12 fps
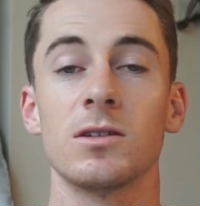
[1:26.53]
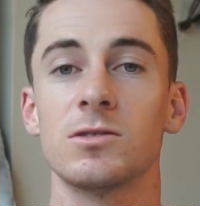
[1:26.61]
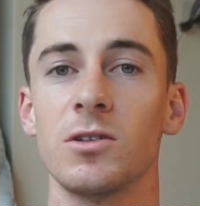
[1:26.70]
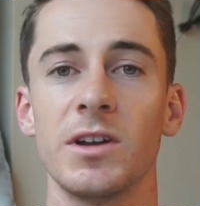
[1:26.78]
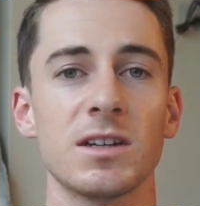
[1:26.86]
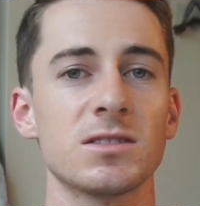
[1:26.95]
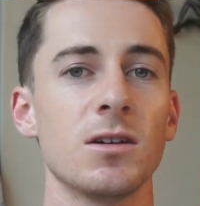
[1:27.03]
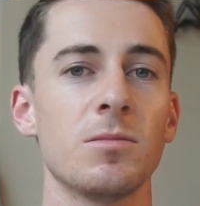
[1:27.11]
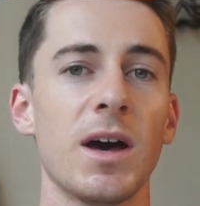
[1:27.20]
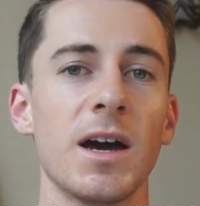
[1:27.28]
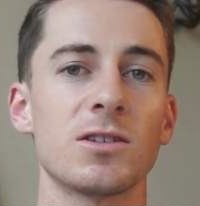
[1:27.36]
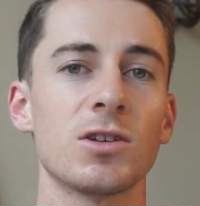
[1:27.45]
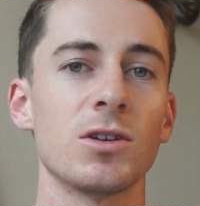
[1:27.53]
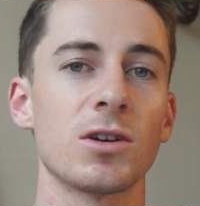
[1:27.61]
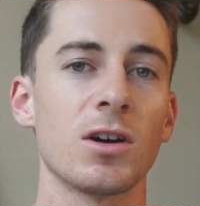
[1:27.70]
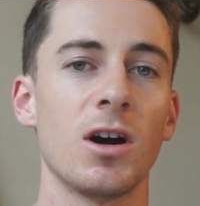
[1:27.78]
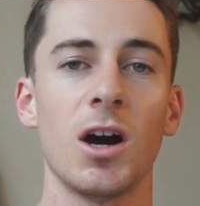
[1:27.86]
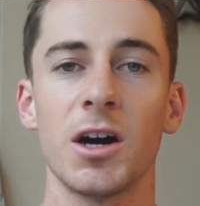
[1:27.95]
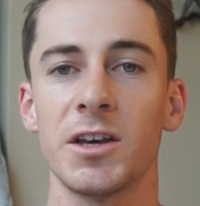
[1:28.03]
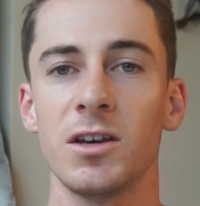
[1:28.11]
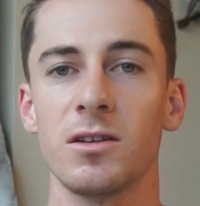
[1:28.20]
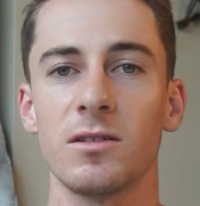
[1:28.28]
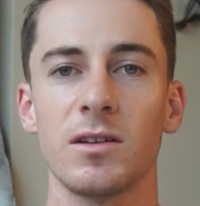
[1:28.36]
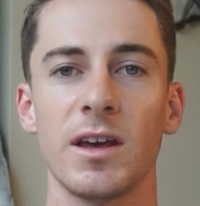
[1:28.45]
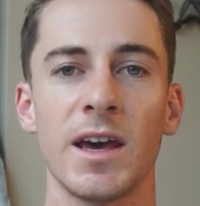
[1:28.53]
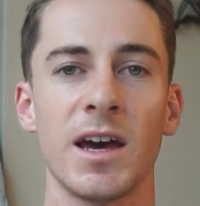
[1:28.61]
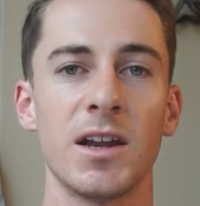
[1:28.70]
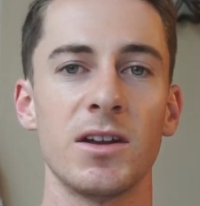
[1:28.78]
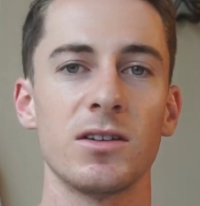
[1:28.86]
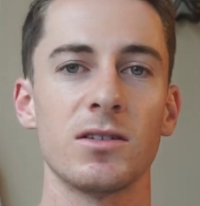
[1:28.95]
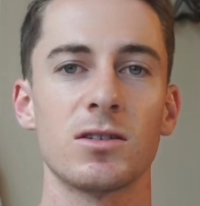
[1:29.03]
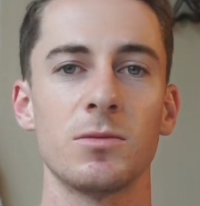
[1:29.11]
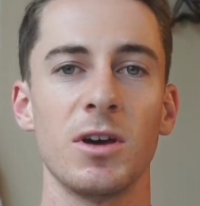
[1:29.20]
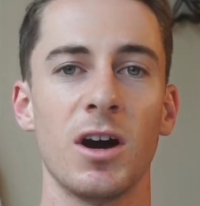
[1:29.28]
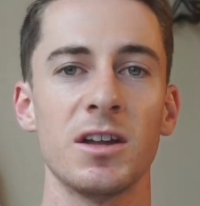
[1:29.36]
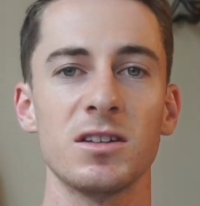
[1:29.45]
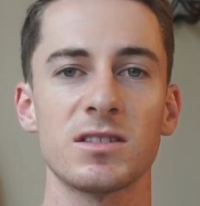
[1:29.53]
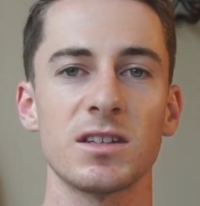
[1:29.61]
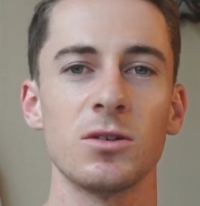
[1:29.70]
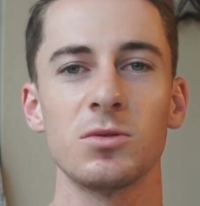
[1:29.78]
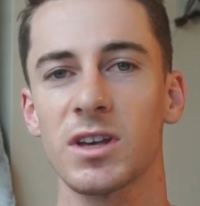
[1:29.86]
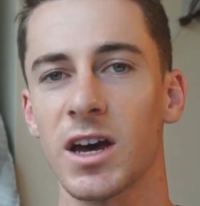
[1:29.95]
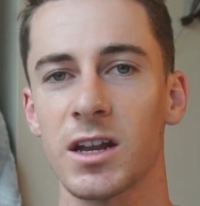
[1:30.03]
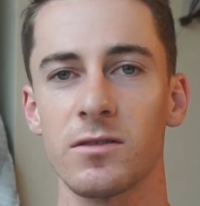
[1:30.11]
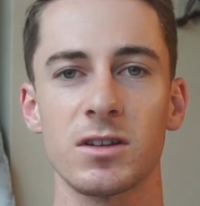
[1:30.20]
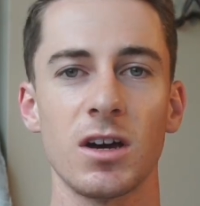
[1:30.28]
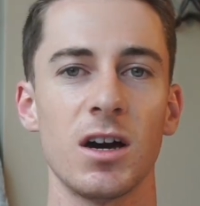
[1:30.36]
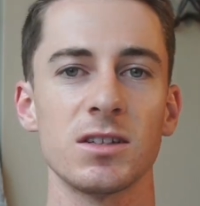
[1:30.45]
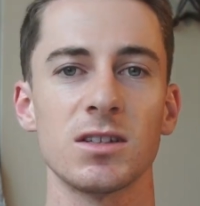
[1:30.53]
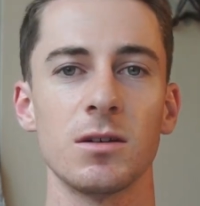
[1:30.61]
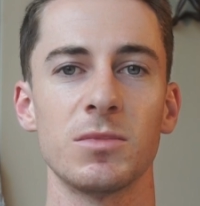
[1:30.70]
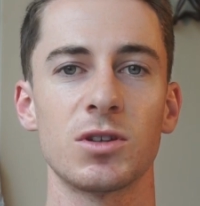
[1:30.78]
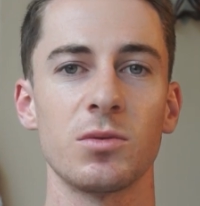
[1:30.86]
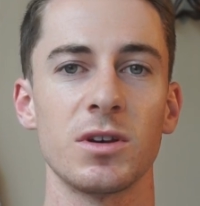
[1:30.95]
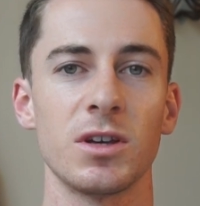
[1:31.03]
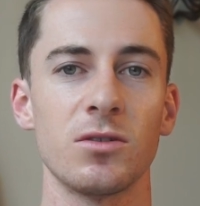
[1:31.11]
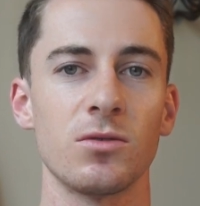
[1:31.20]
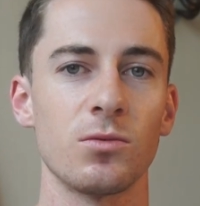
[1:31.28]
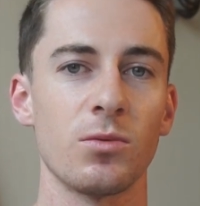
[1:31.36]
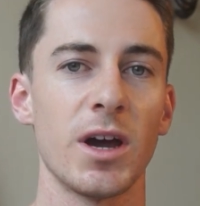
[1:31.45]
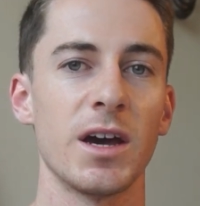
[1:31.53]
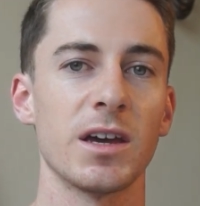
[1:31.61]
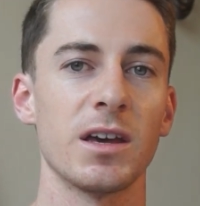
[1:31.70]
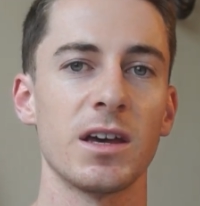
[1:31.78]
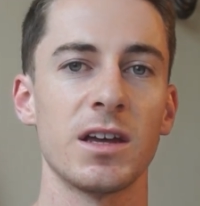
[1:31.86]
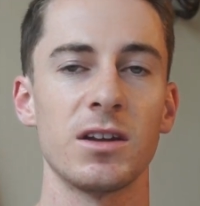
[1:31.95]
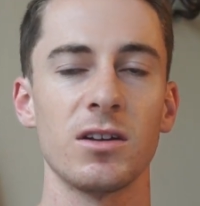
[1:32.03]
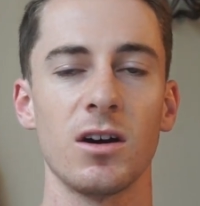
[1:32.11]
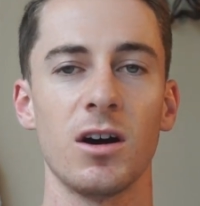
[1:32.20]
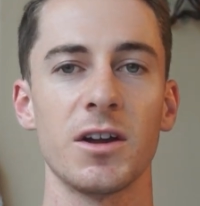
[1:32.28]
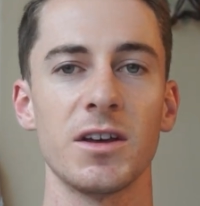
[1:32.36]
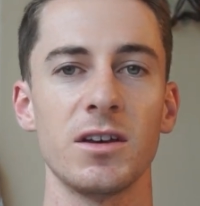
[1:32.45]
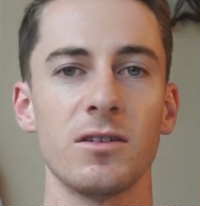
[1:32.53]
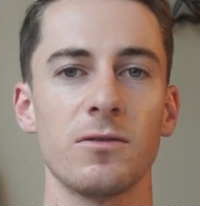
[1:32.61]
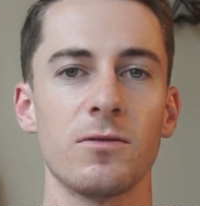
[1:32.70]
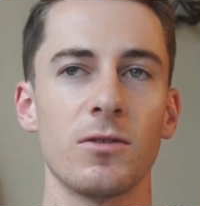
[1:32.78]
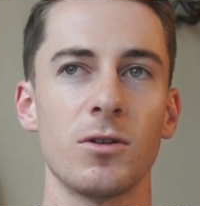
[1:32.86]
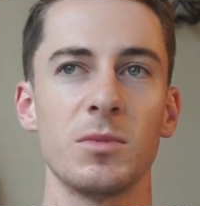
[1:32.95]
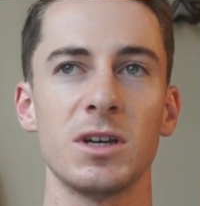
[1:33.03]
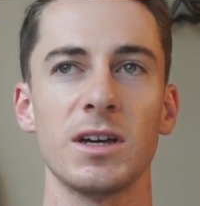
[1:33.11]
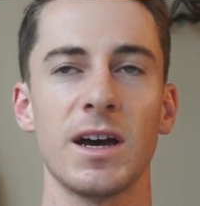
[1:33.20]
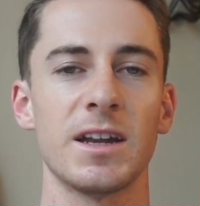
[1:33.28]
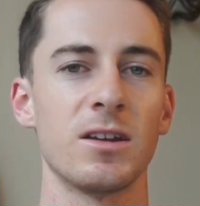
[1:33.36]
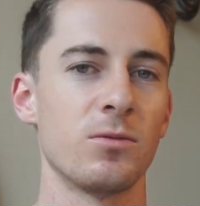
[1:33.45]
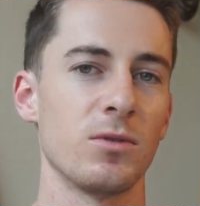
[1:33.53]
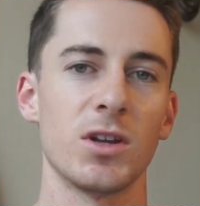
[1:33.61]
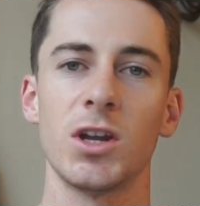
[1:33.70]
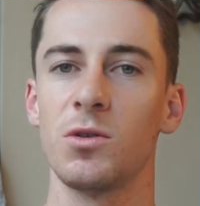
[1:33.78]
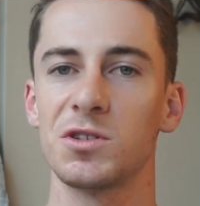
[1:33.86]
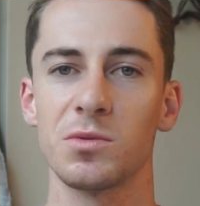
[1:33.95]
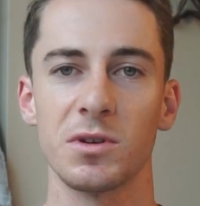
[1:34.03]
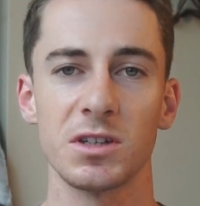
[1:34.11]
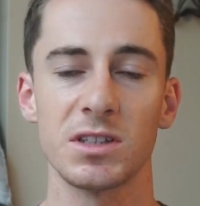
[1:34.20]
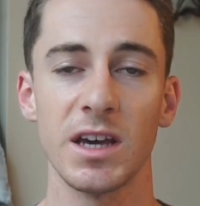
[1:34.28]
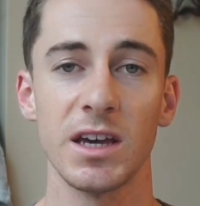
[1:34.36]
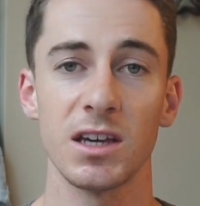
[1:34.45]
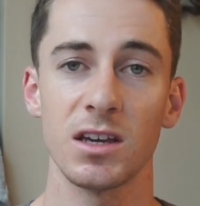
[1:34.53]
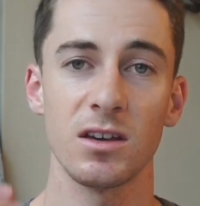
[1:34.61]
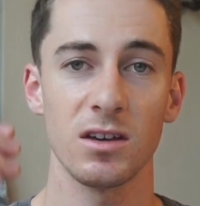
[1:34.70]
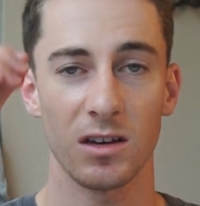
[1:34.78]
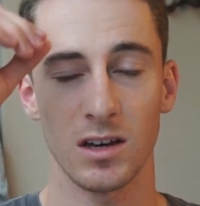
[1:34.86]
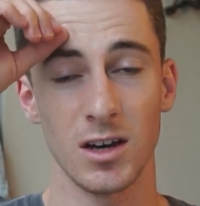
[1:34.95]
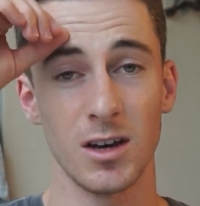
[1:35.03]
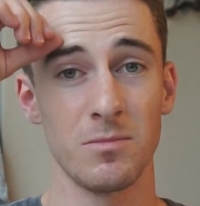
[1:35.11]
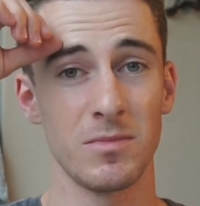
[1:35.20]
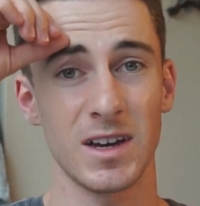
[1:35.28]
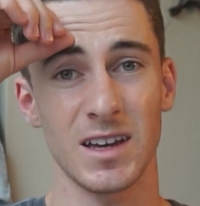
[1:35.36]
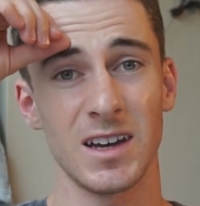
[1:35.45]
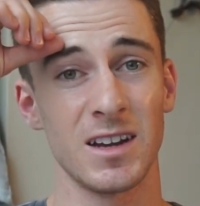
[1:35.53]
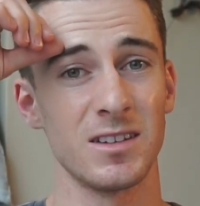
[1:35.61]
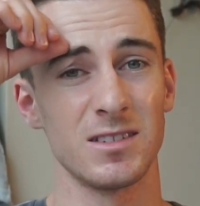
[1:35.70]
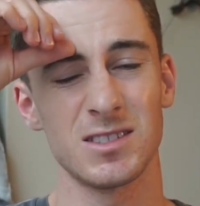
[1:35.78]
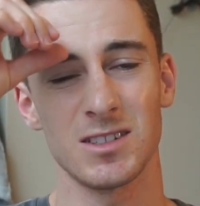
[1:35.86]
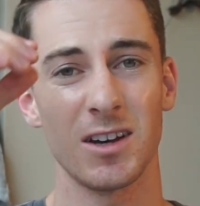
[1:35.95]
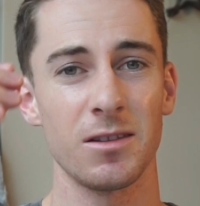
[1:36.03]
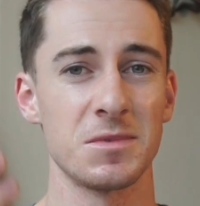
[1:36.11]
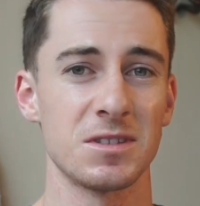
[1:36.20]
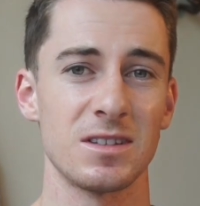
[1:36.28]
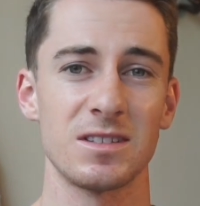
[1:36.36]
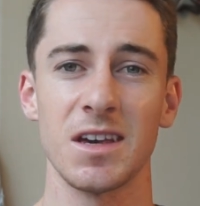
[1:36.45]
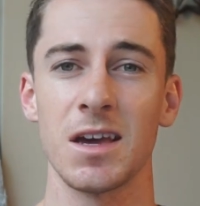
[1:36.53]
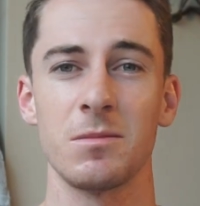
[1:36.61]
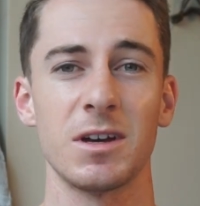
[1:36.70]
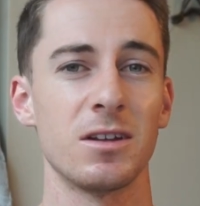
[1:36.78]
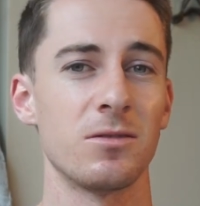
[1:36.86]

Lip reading: So next up, I took Audit, and to be honest, it was kind of a toss-up between Reg and Audit for me. I didn't really know which one to take. I kind of saw them as the same.